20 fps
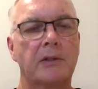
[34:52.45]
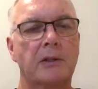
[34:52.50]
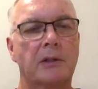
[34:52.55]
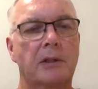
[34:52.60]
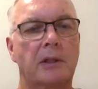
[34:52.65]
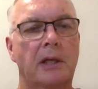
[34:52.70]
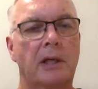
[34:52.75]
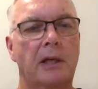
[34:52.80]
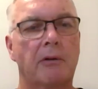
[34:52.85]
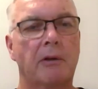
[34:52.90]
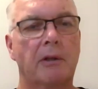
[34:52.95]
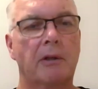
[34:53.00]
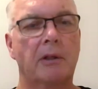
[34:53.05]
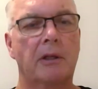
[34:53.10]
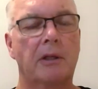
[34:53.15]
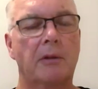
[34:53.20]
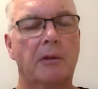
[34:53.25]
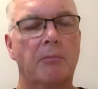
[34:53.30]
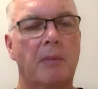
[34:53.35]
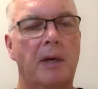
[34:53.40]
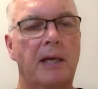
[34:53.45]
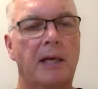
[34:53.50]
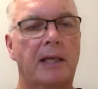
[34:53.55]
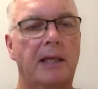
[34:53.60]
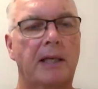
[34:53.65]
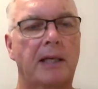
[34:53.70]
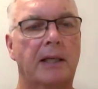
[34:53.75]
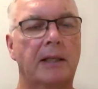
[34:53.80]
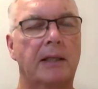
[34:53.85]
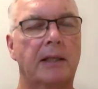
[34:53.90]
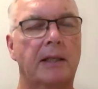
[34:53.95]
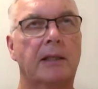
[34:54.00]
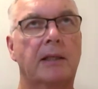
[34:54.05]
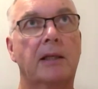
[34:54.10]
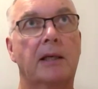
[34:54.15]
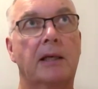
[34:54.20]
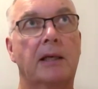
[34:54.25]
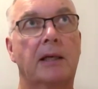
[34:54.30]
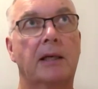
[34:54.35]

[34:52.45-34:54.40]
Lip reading: isn't there, in making it